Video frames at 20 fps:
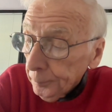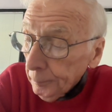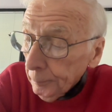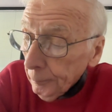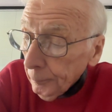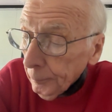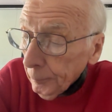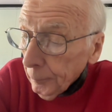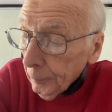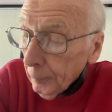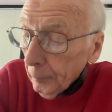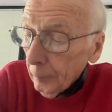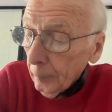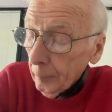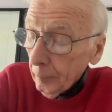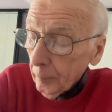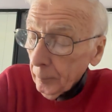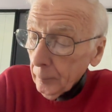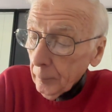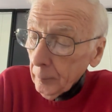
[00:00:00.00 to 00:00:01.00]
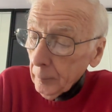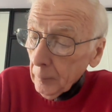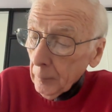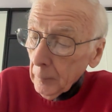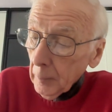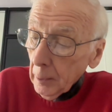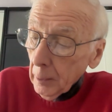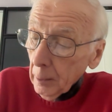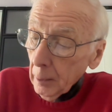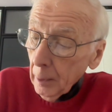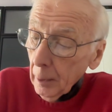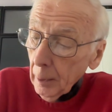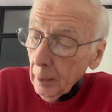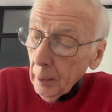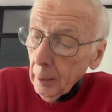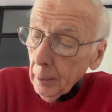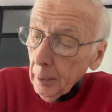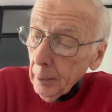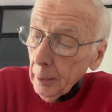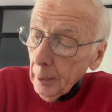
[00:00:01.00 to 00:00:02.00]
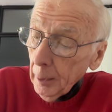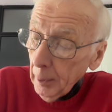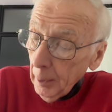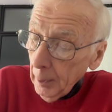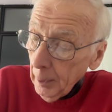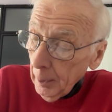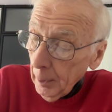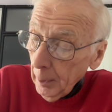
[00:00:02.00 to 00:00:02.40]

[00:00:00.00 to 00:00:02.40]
Nothing is said.